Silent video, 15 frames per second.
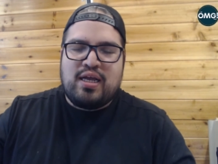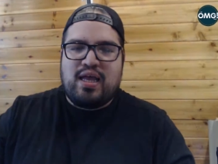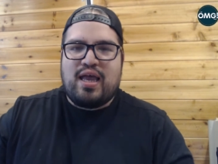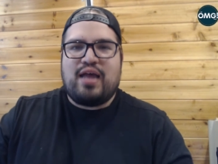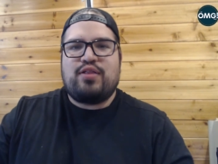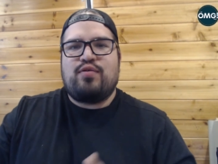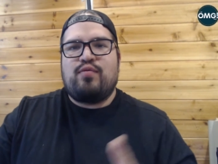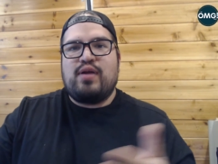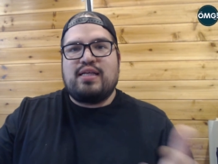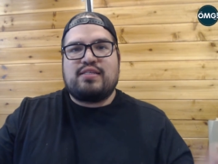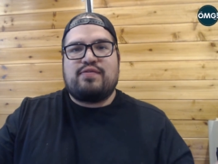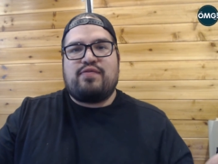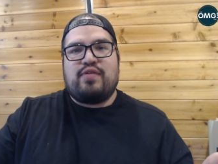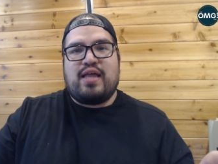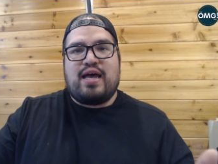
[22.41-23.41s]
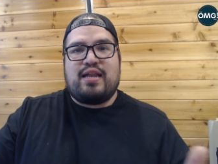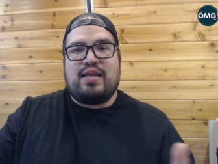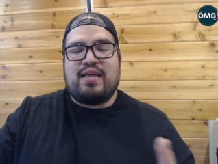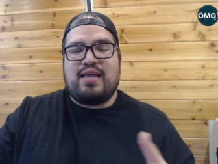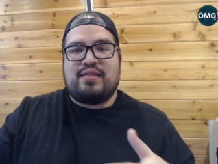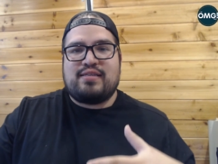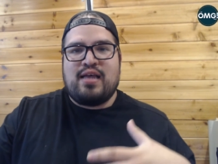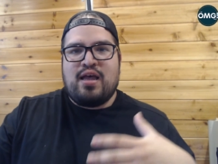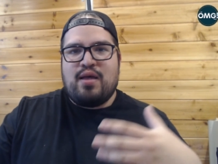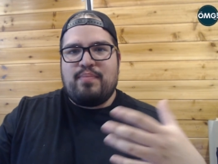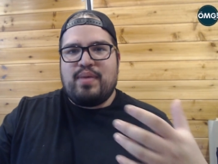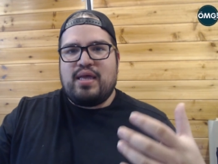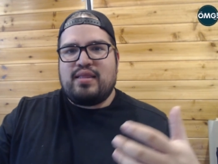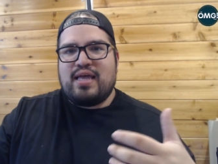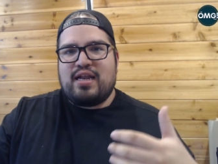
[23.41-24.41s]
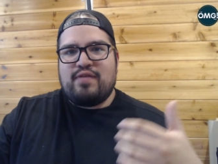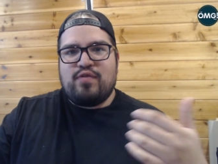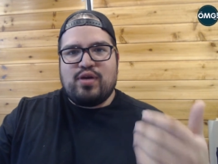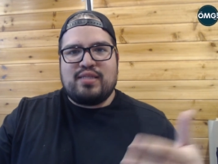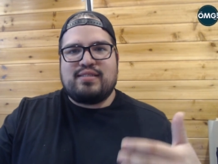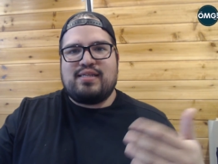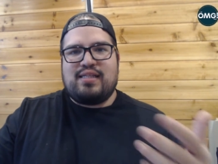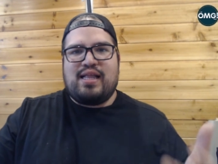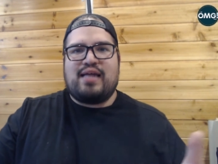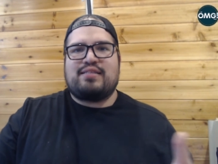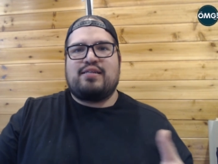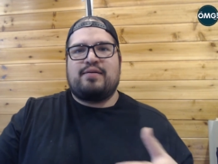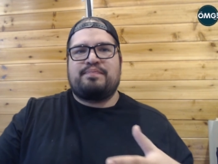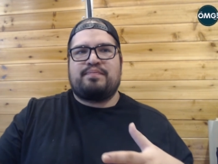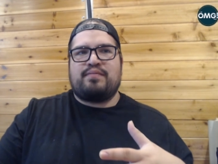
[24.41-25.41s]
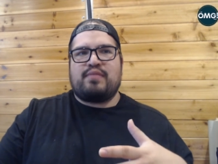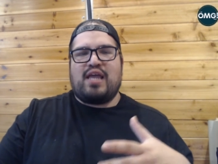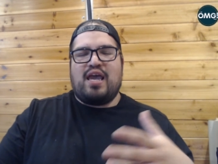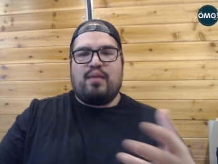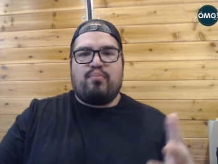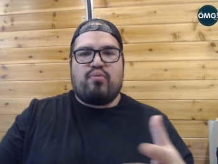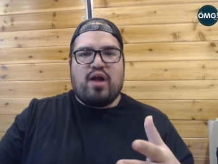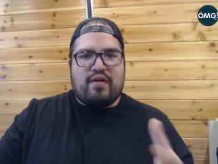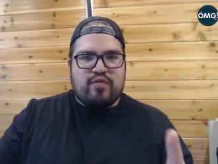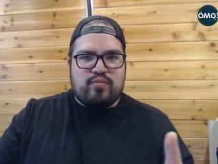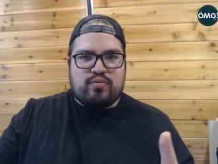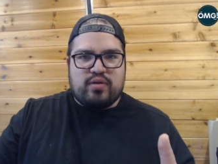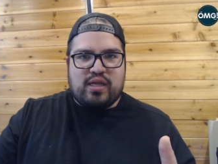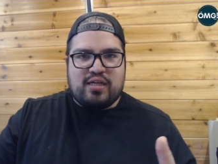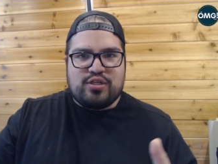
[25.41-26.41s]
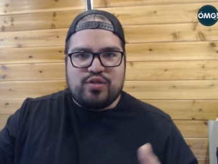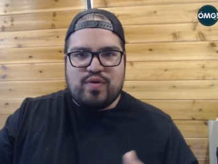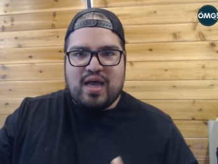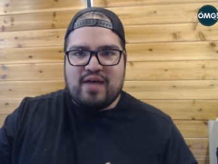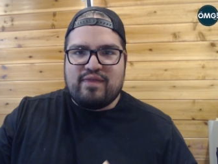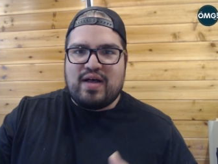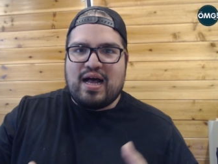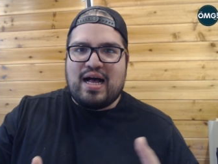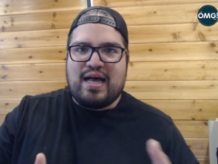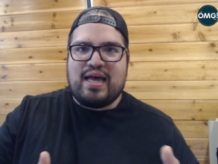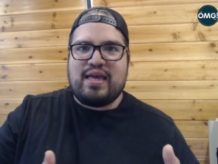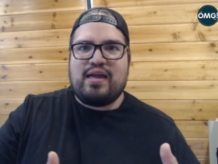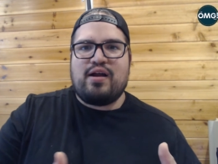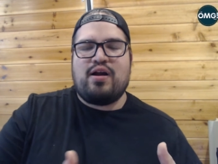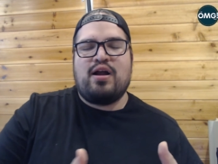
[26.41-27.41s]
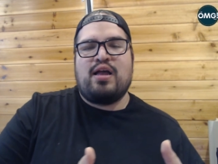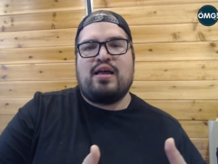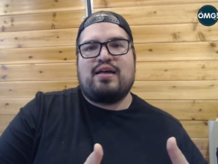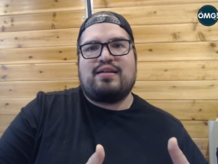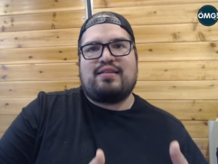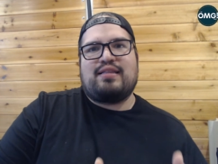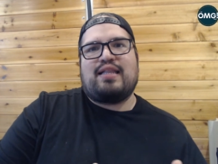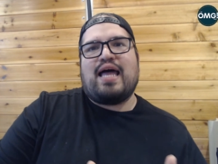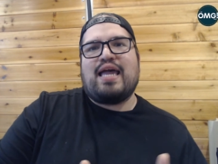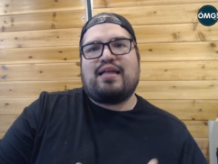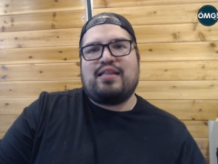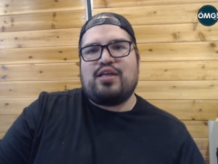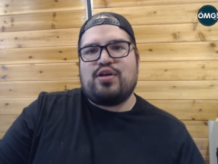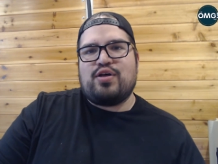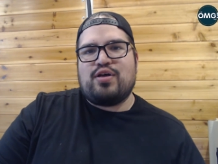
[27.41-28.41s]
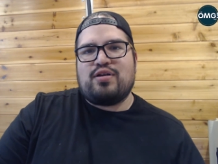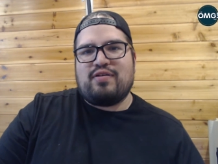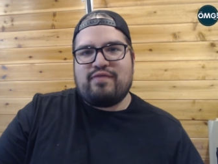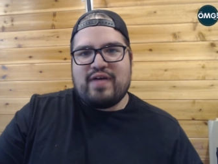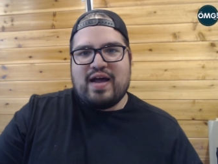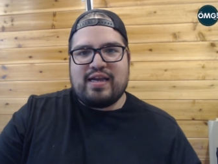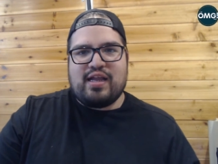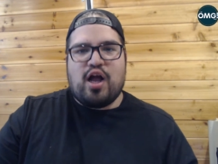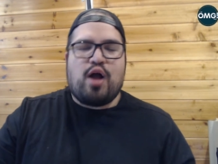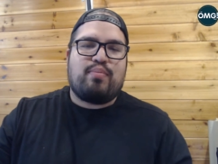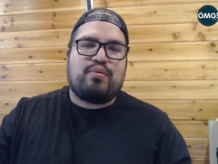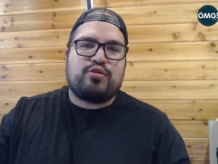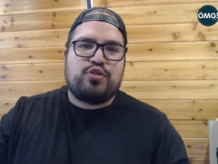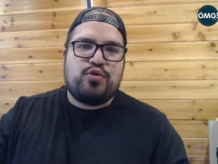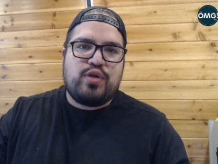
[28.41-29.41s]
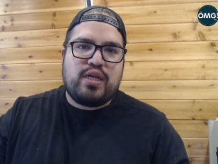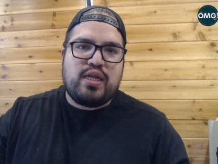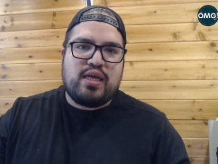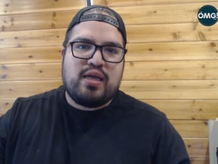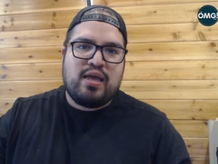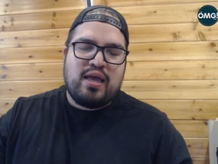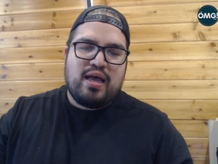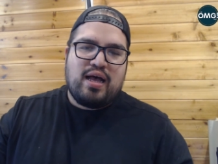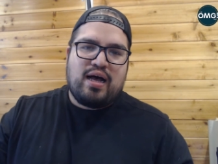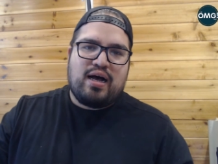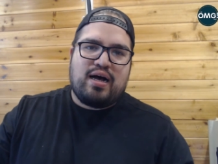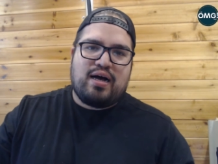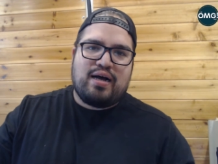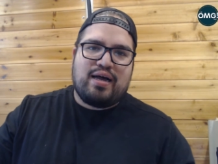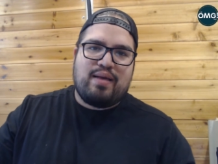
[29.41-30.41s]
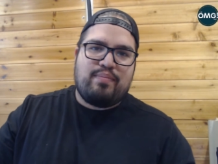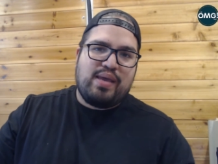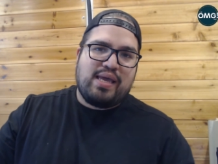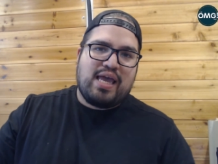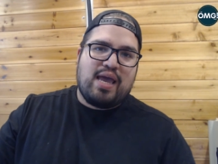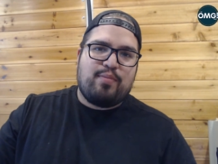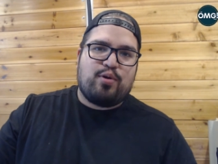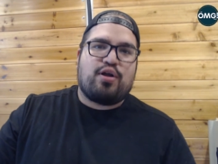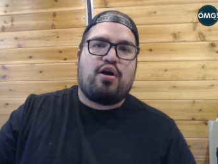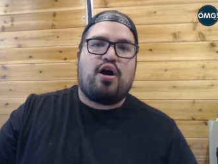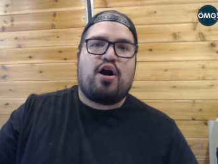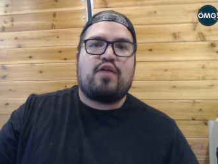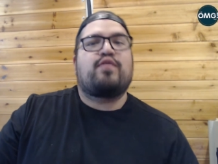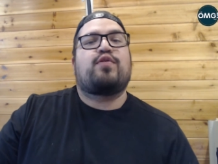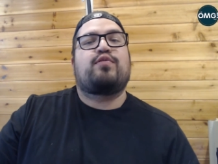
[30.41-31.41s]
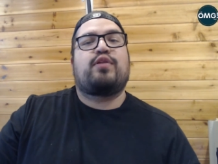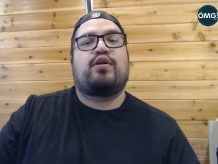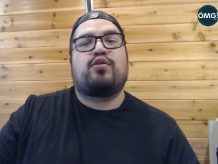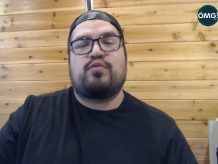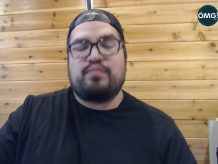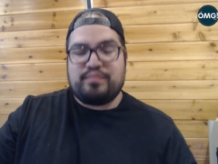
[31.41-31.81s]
And the reason for that is being that if you can select a profitable niche, you have a higher likelihood of finding opportunity and being able to carve your own little